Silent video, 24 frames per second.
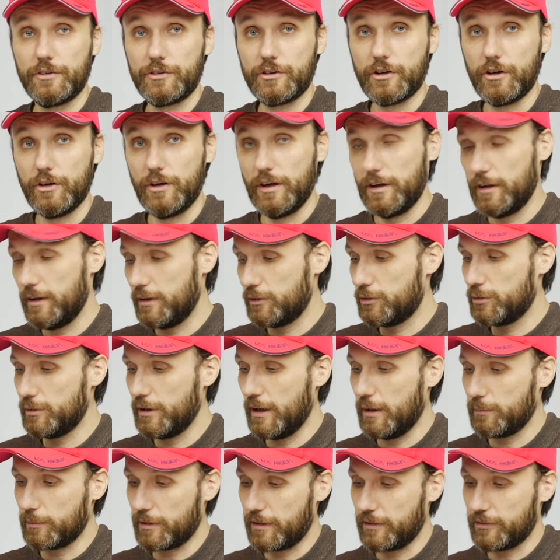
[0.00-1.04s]
So today
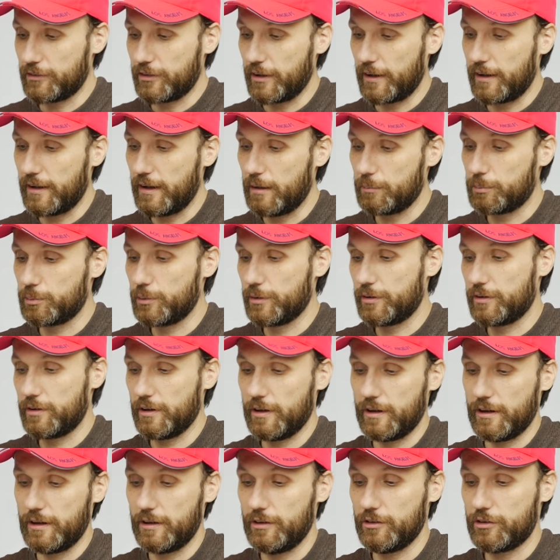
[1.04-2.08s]
I'm going to set it up with
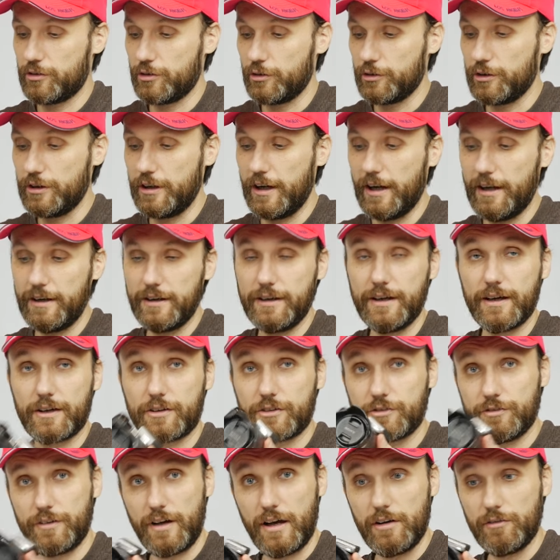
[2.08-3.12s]
the Sony
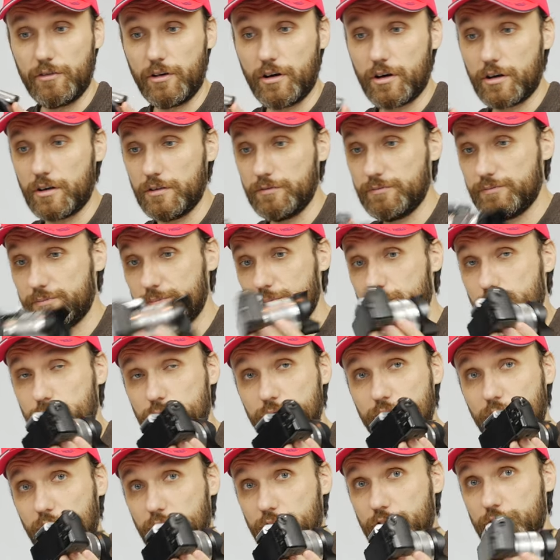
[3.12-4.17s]
NEX5R,
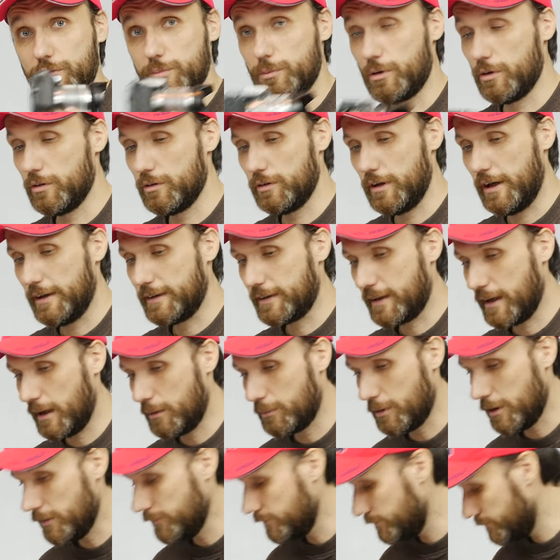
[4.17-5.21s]
very small light
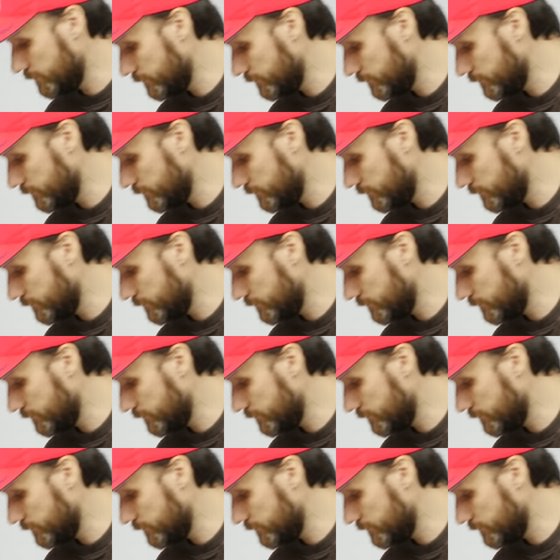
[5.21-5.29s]
camera.